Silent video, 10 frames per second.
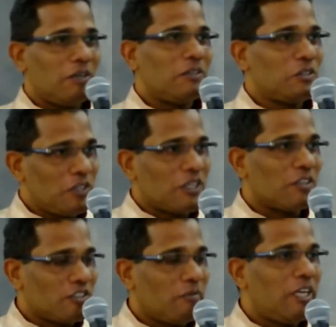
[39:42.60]
today
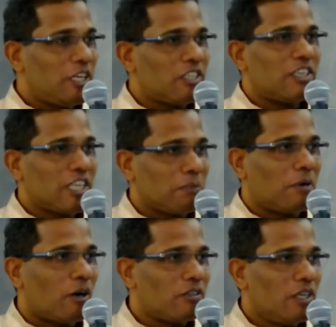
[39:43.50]
also we need to think
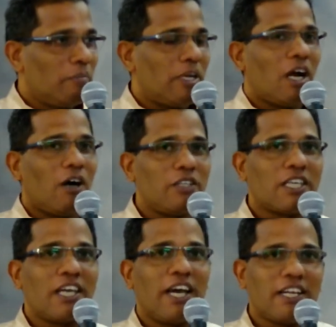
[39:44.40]
about I mean, how the
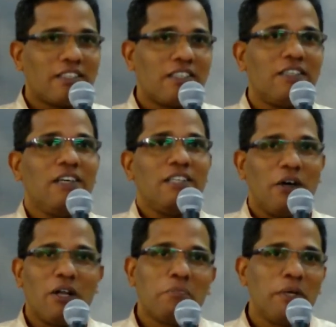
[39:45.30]
character
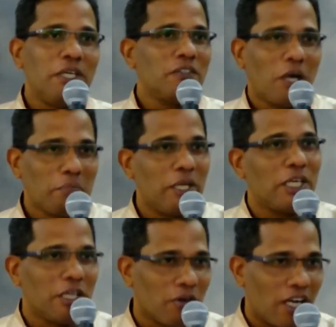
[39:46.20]
development is happening in
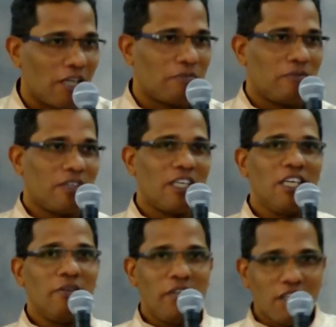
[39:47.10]
our life. Okay?
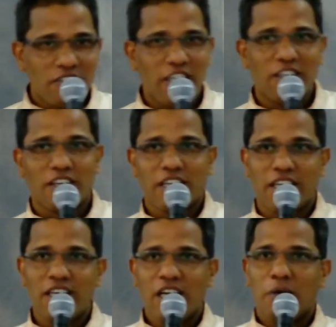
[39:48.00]
We are saying that,
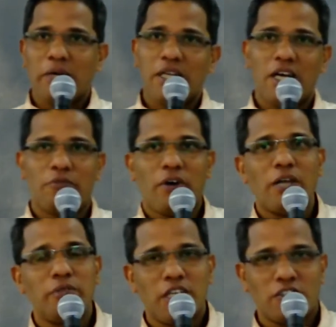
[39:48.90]
okay, I mean, uh, five
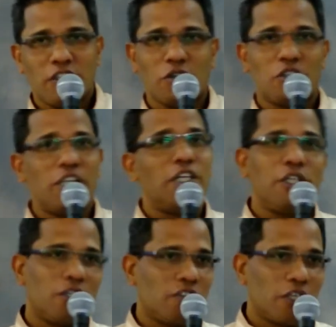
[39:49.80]
years ago, ten
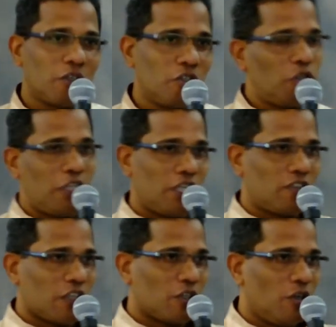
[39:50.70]
years ago, twenty years
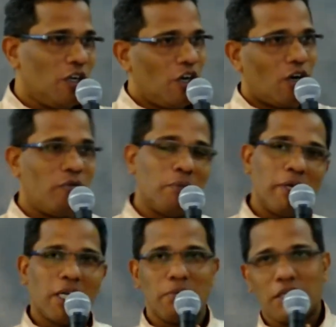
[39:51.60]
ago, oh, we
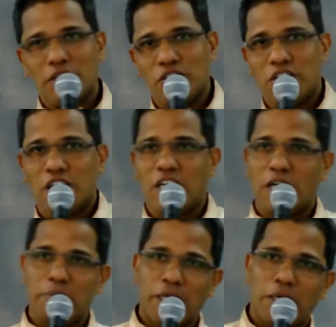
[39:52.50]
became a Christian and I
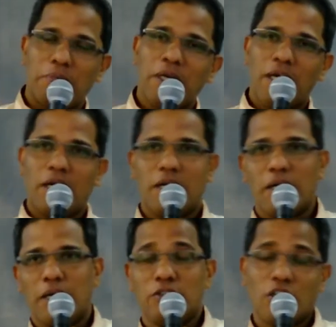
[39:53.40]
became uh,
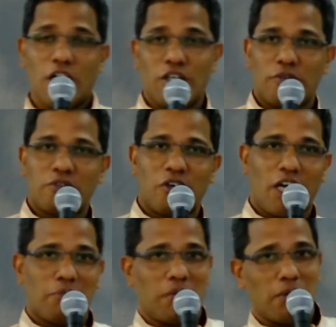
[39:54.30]
a child of God.
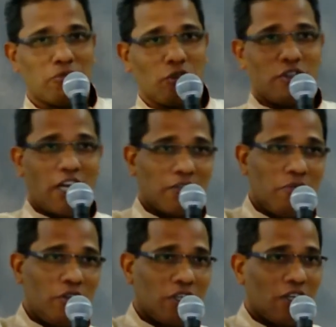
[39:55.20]
I'm, I'm so thankful
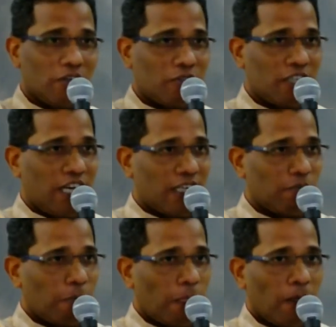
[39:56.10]
to God for that.
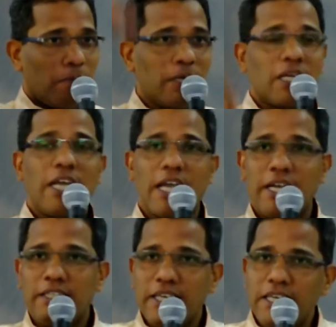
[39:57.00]
But
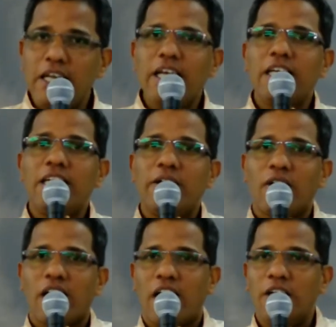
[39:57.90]
daily in our
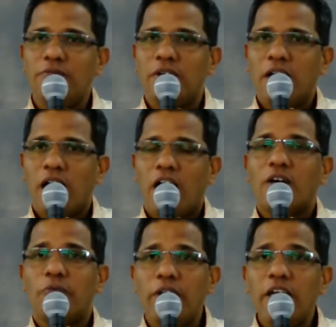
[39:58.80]
life, are we